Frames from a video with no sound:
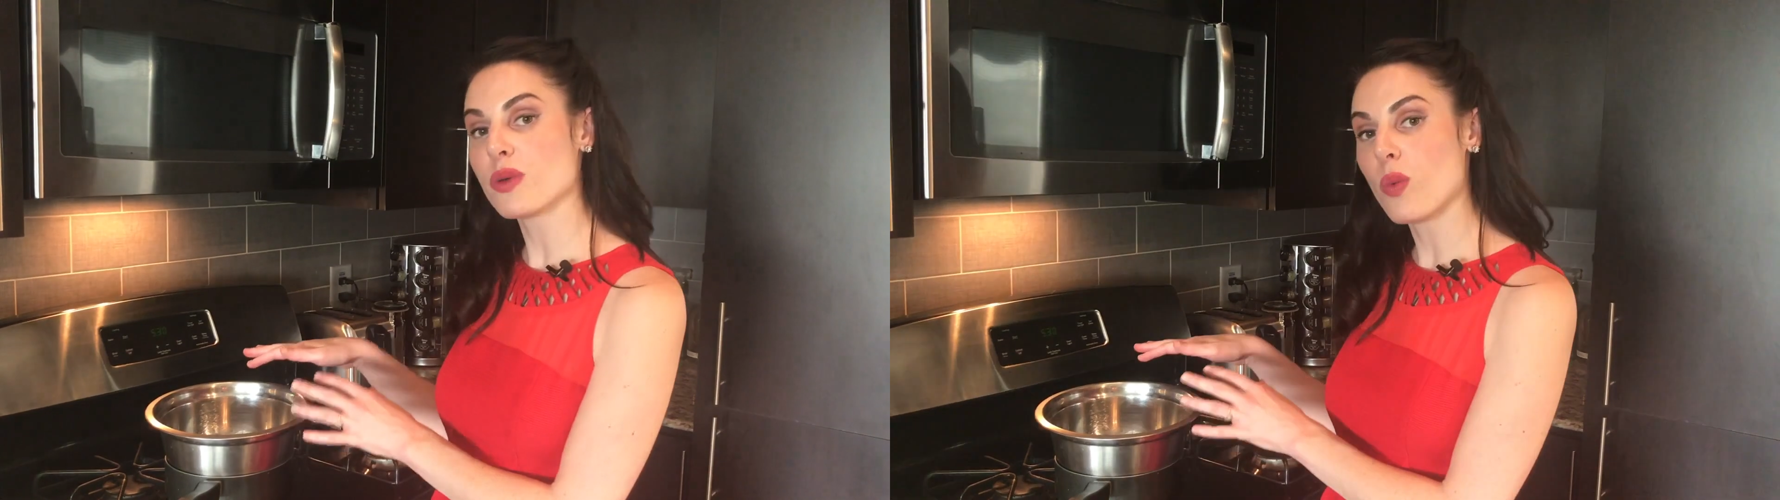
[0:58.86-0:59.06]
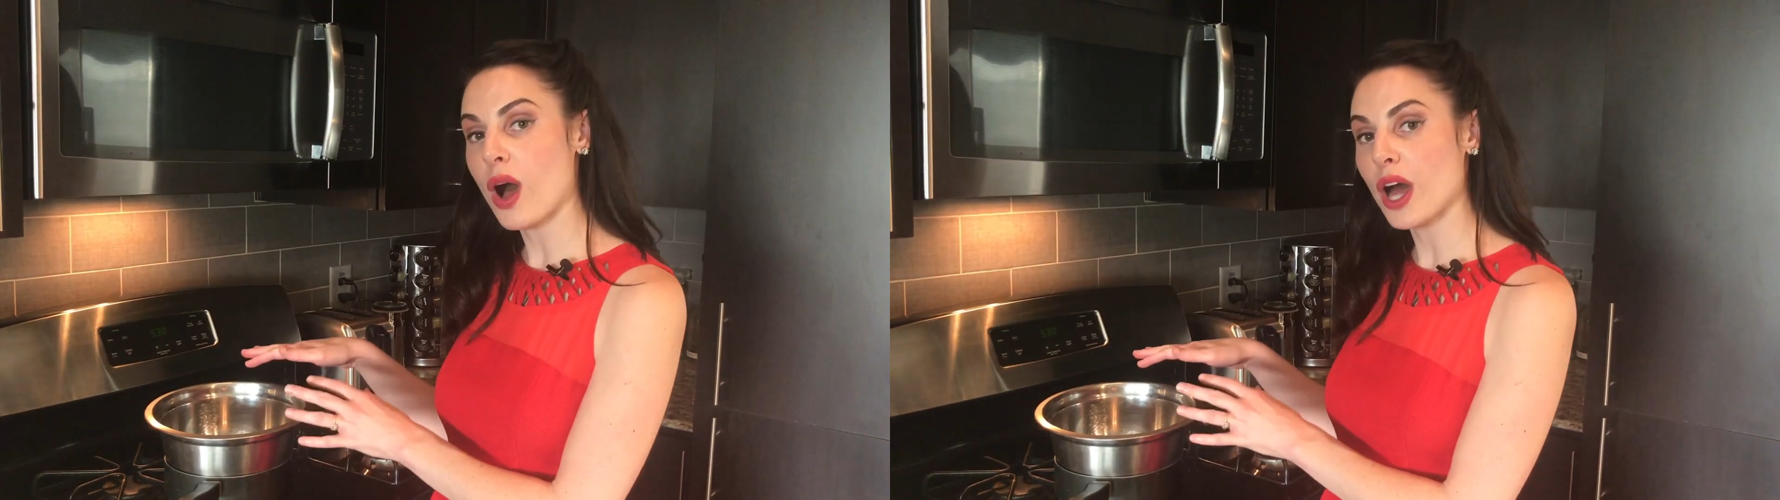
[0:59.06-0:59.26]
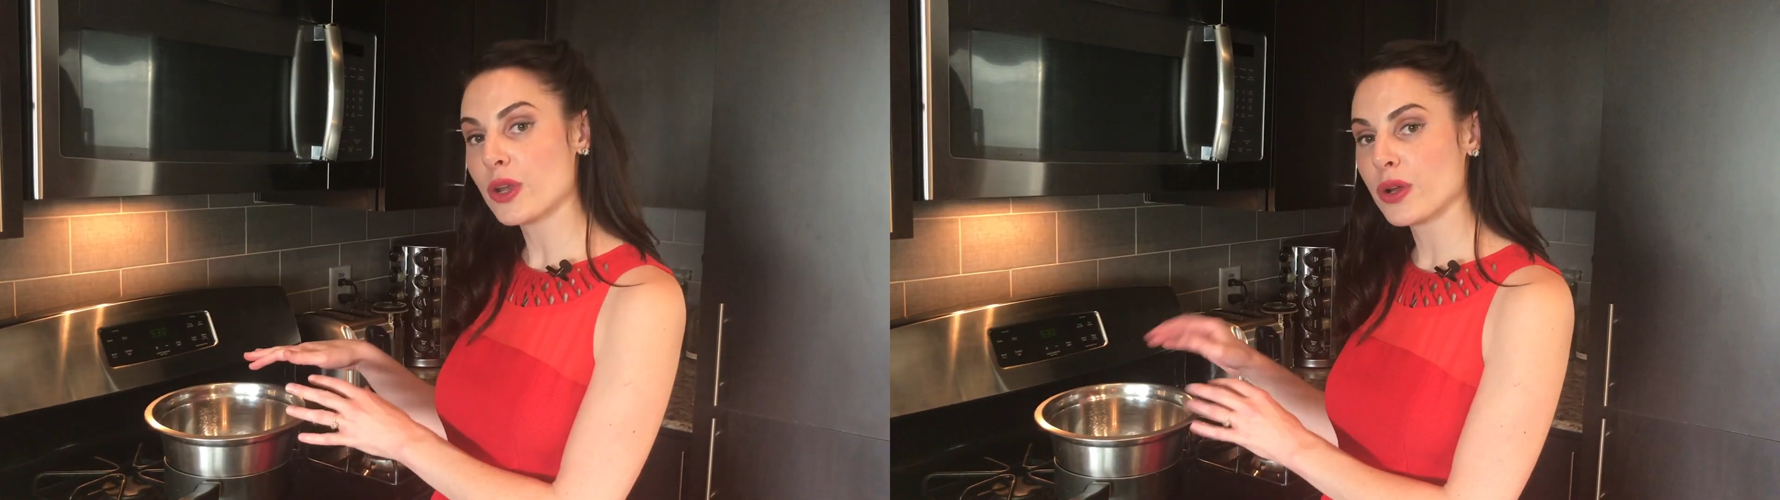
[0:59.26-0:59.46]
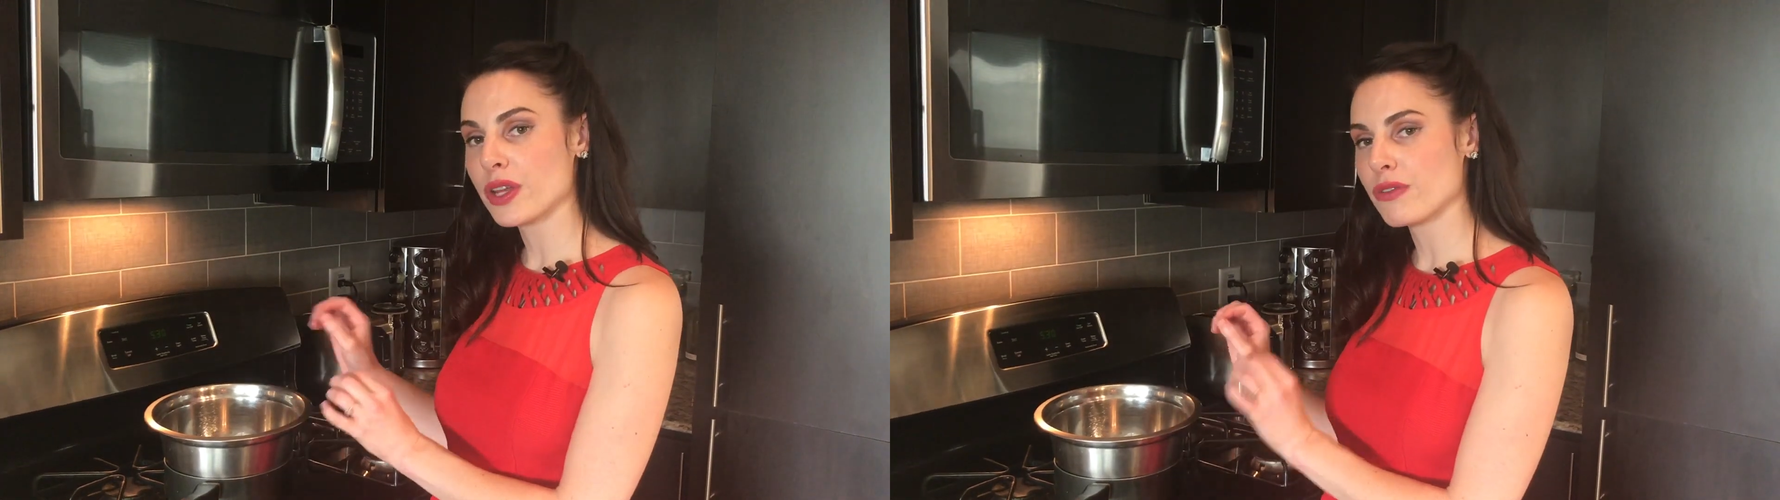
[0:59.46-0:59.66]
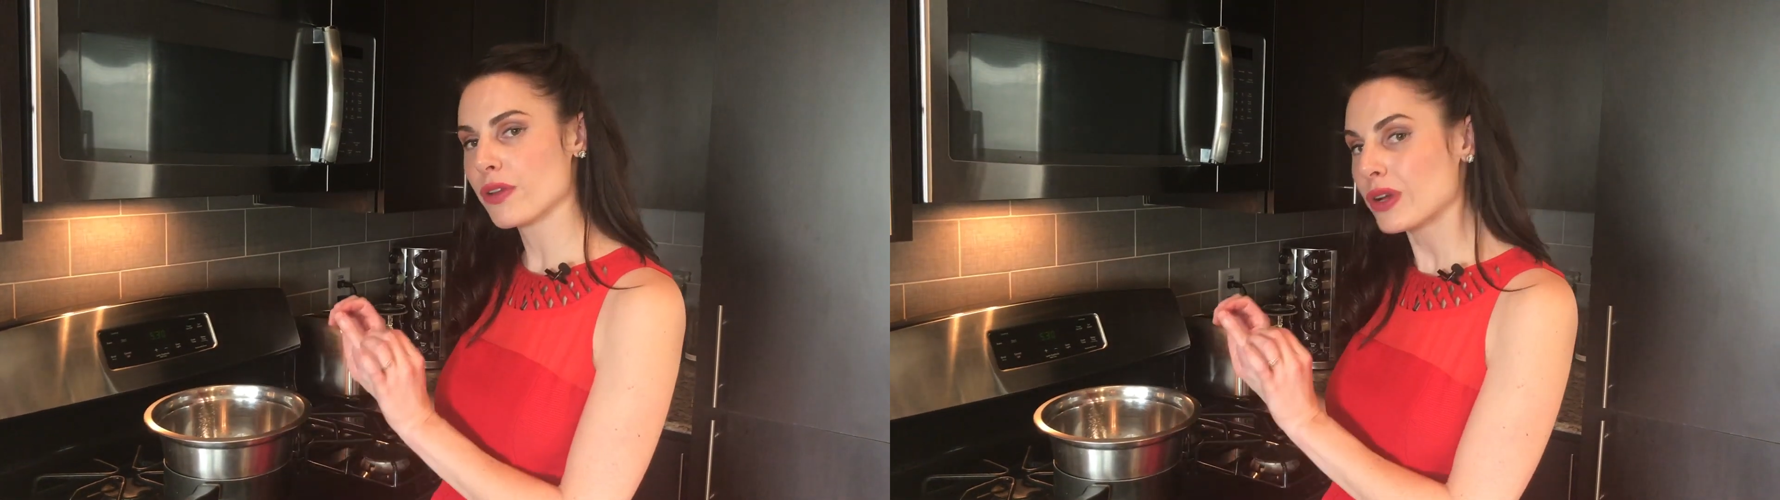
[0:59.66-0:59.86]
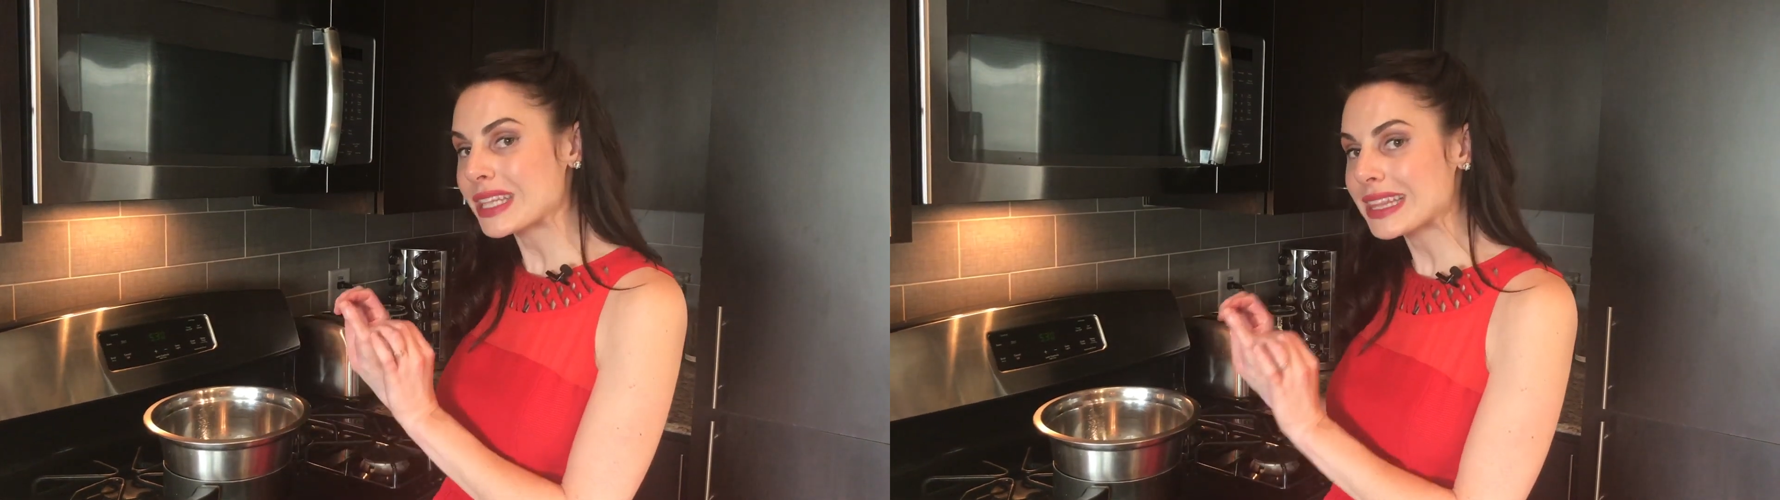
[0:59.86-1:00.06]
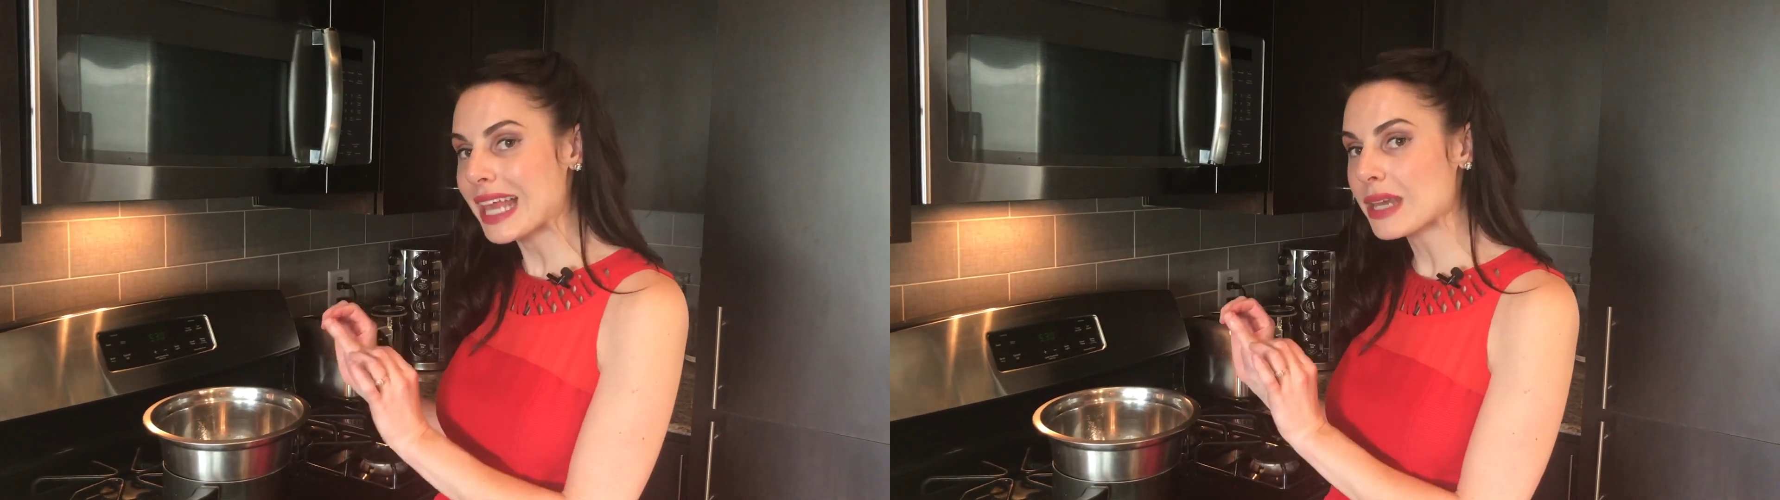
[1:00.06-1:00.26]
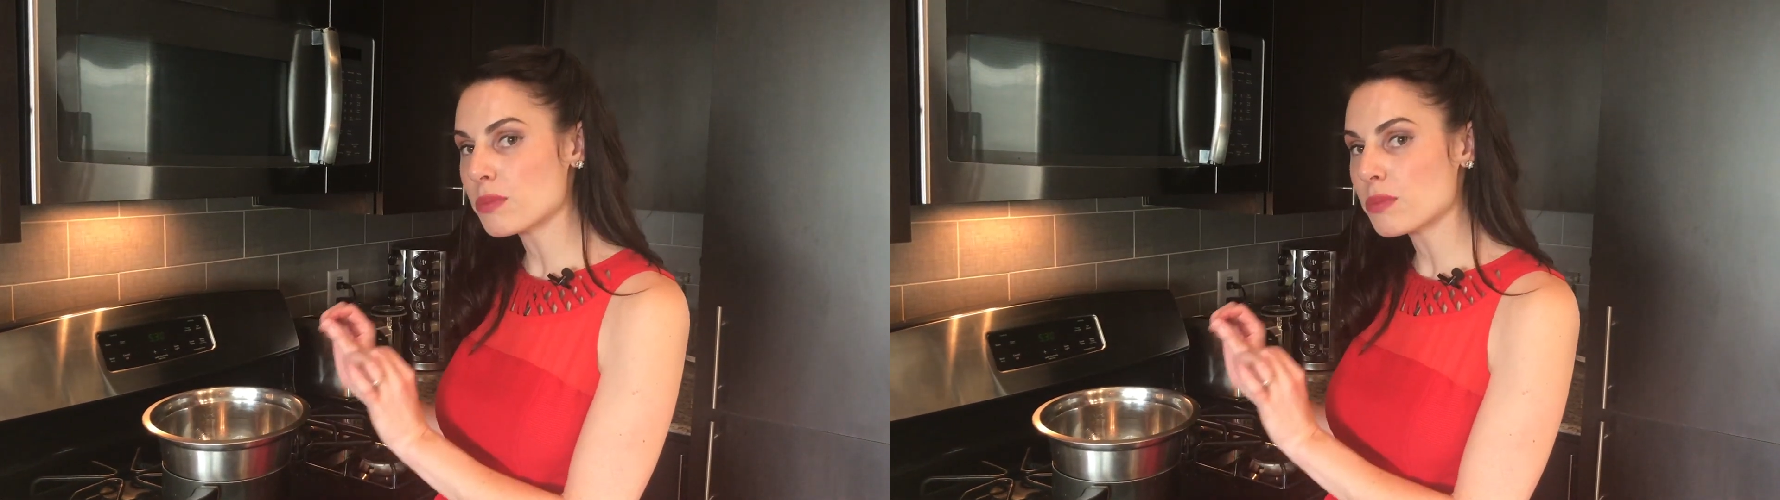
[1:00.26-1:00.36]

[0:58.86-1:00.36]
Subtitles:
the water at a very light